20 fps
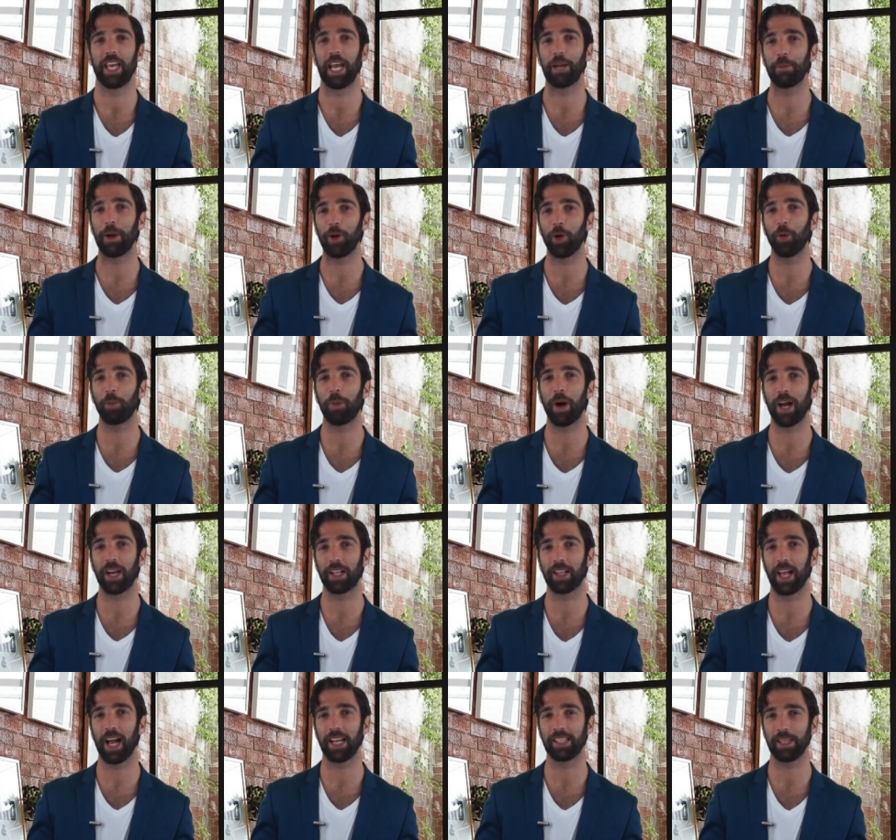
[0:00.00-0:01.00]
In my
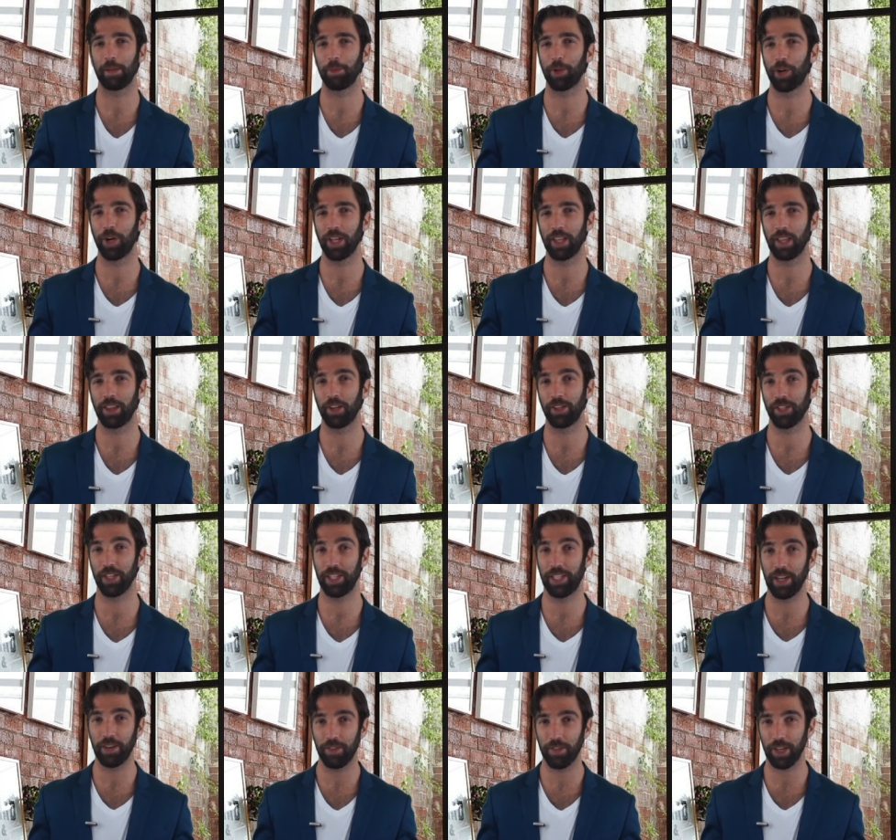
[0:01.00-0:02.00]
ulpan class, I'm learning that there's a
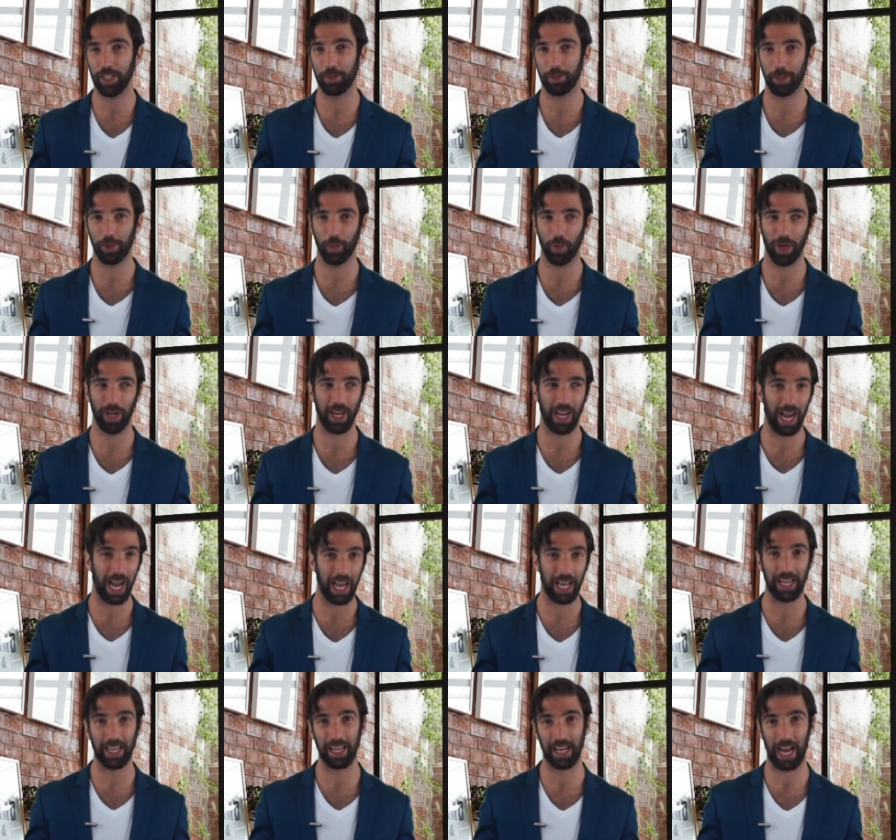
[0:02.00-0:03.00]
difference between
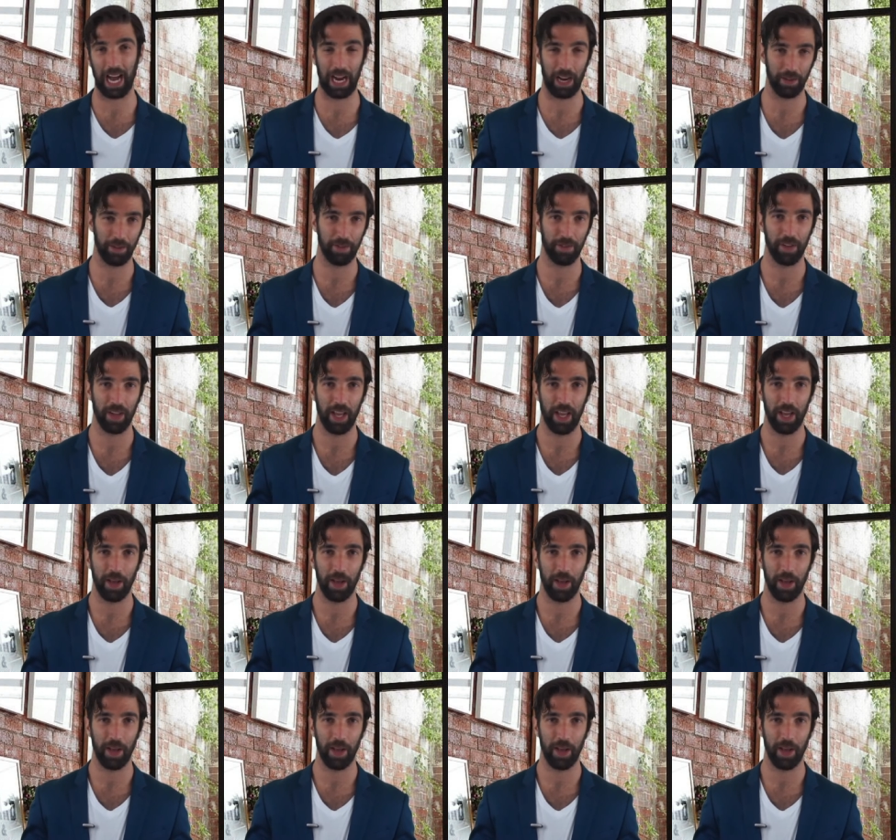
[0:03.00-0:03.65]
ayin and aleph,